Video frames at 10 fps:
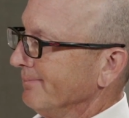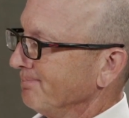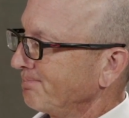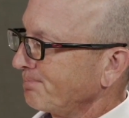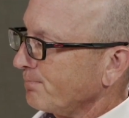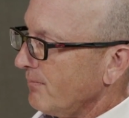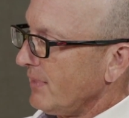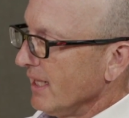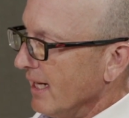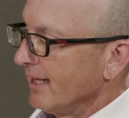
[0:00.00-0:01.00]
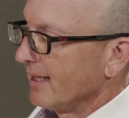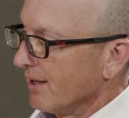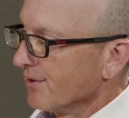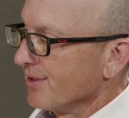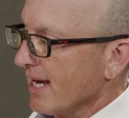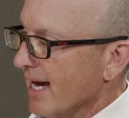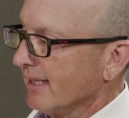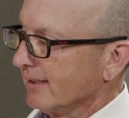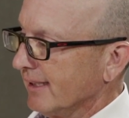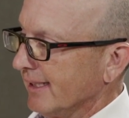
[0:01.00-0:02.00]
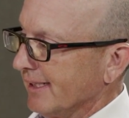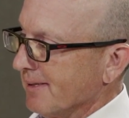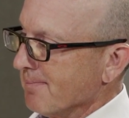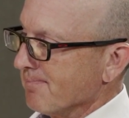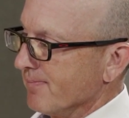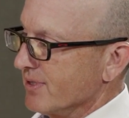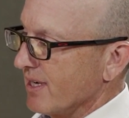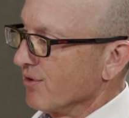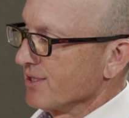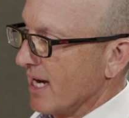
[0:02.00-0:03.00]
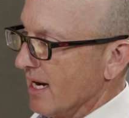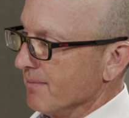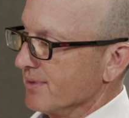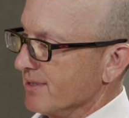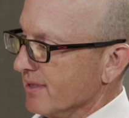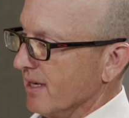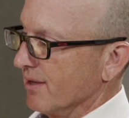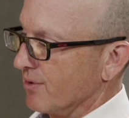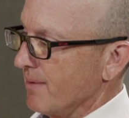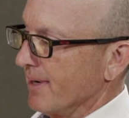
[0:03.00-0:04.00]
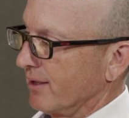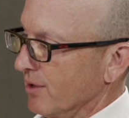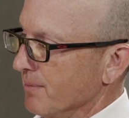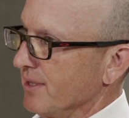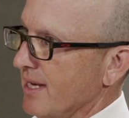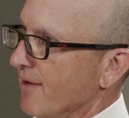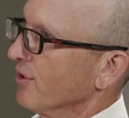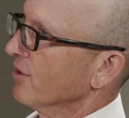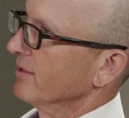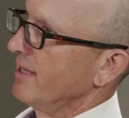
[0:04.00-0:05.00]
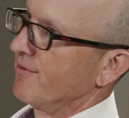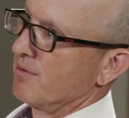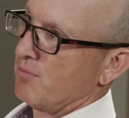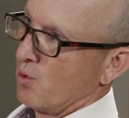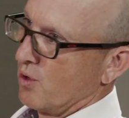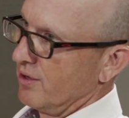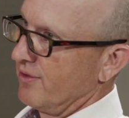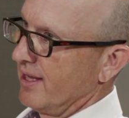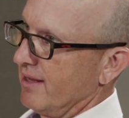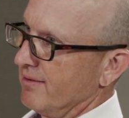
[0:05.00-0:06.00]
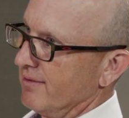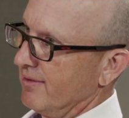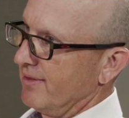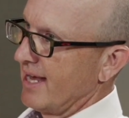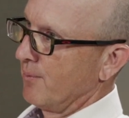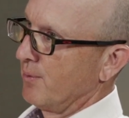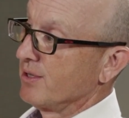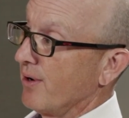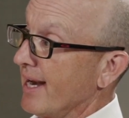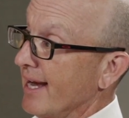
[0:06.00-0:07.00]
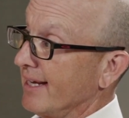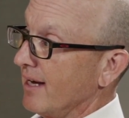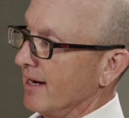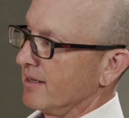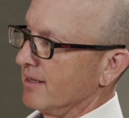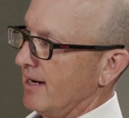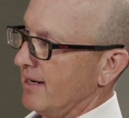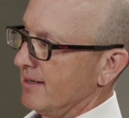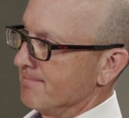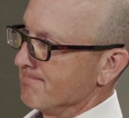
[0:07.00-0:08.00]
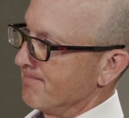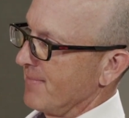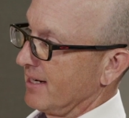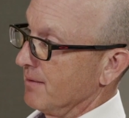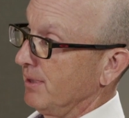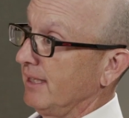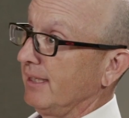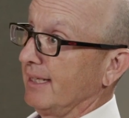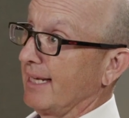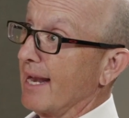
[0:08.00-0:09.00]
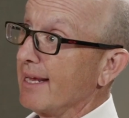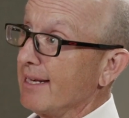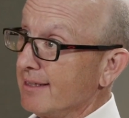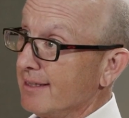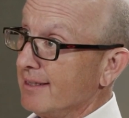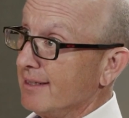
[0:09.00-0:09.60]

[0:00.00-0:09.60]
And I encountered that several times throughout my career, but never more than that window. And I completely get it.